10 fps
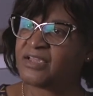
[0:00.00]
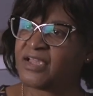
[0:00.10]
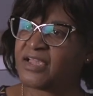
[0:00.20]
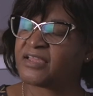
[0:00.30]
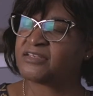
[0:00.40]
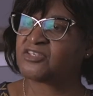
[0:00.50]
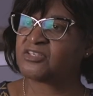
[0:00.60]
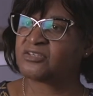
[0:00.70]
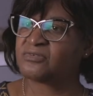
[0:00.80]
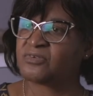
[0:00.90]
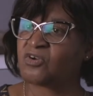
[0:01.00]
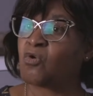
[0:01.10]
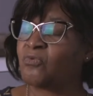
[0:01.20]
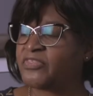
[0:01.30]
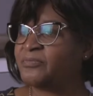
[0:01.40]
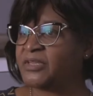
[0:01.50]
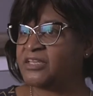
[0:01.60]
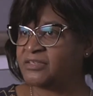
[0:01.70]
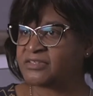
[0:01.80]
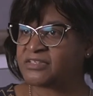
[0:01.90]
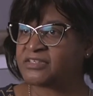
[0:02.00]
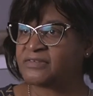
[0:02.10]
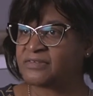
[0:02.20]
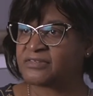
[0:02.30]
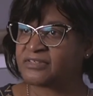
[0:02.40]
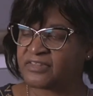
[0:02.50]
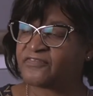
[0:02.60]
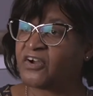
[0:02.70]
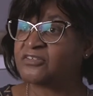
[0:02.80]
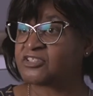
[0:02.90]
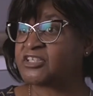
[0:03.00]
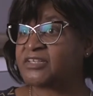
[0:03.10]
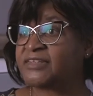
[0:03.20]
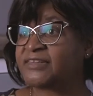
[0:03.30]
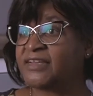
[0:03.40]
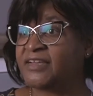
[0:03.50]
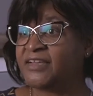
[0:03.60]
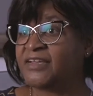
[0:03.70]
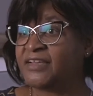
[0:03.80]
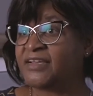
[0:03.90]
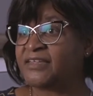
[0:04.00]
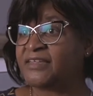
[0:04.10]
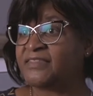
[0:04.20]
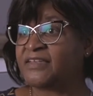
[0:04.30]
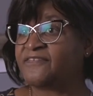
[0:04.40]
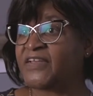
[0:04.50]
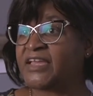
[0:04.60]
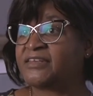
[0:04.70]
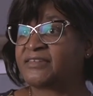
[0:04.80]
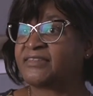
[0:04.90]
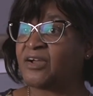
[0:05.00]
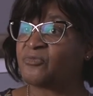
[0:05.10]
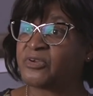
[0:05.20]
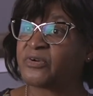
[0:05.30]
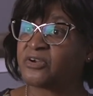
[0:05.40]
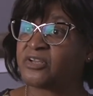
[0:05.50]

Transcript: and to go with me to the functions, the events that we were going